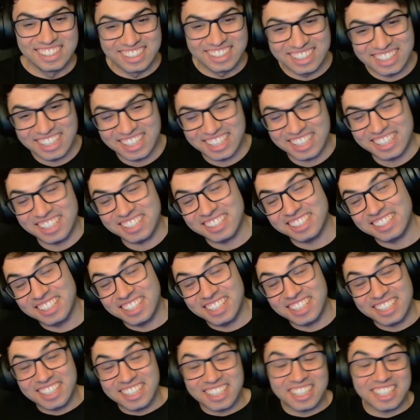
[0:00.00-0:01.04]
Yeah.
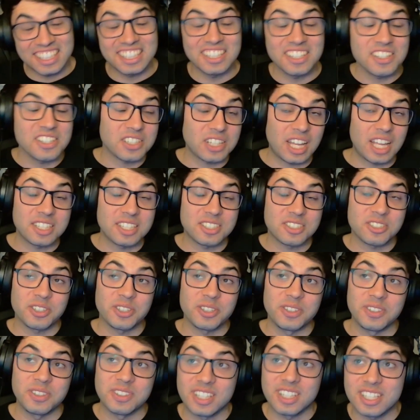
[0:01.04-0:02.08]
And that's
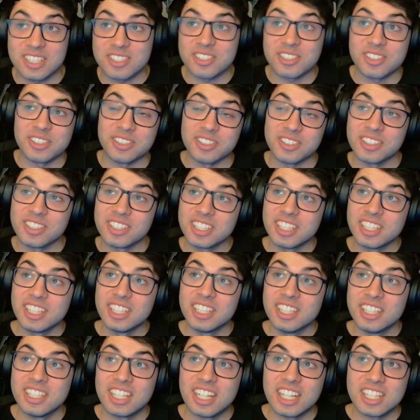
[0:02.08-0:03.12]
true. That's true.
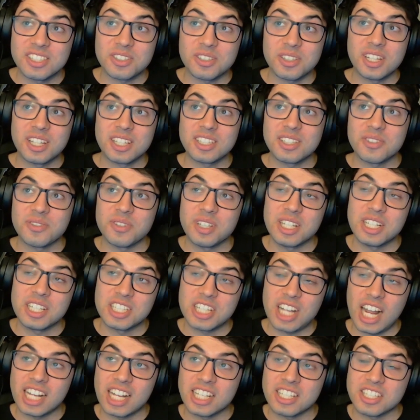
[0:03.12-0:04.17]
That's a really
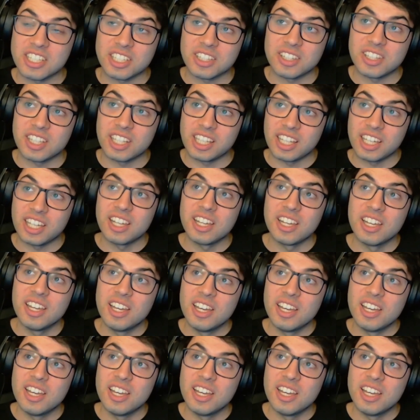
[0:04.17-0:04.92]
challenging thing.